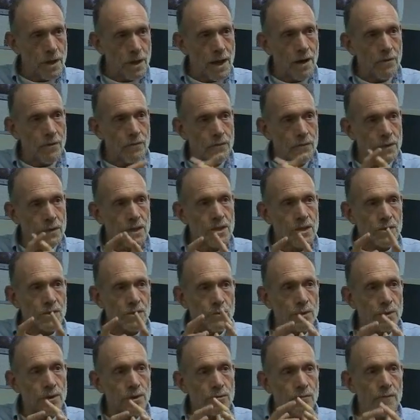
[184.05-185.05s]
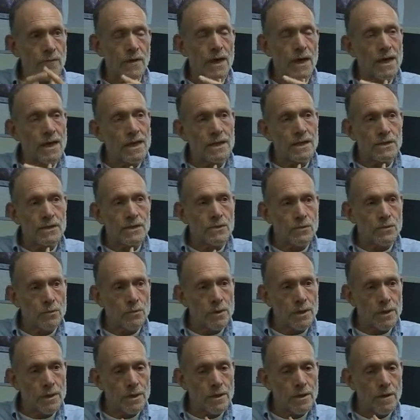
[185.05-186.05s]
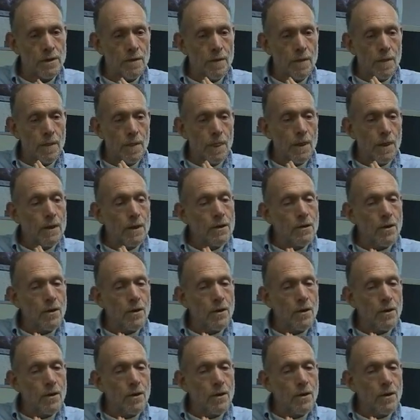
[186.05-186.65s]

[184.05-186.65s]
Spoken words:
and we're now finished with the phase where